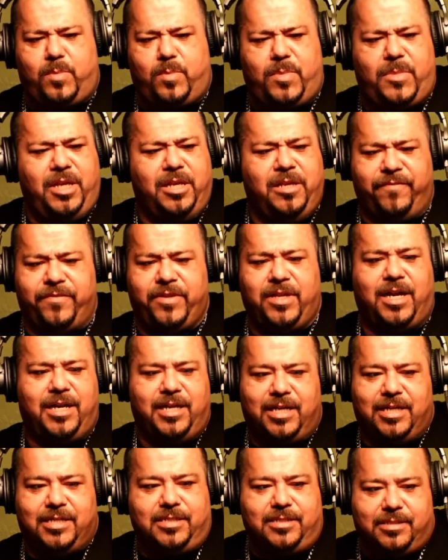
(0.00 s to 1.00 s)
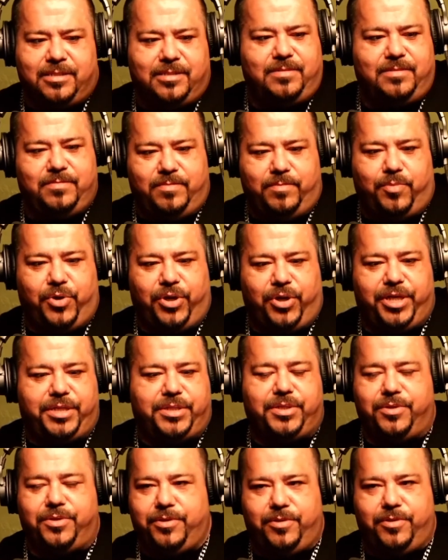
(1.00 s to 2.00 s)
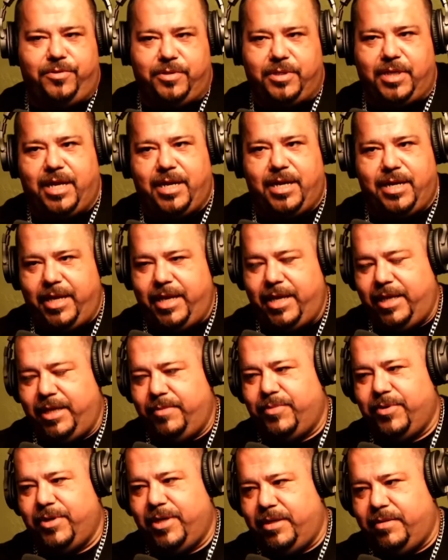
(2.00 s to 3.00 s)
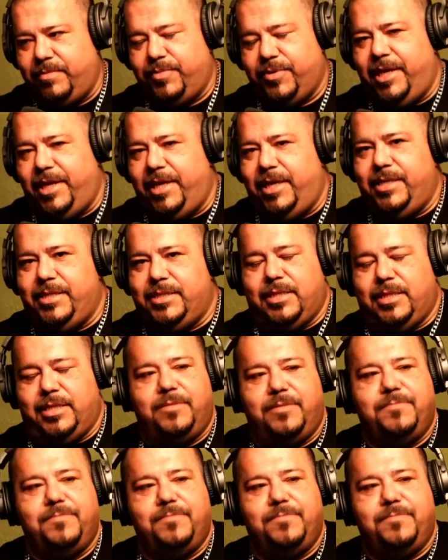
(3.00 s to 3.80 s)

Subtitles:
If not, I just breezed through and got an A pretty easily.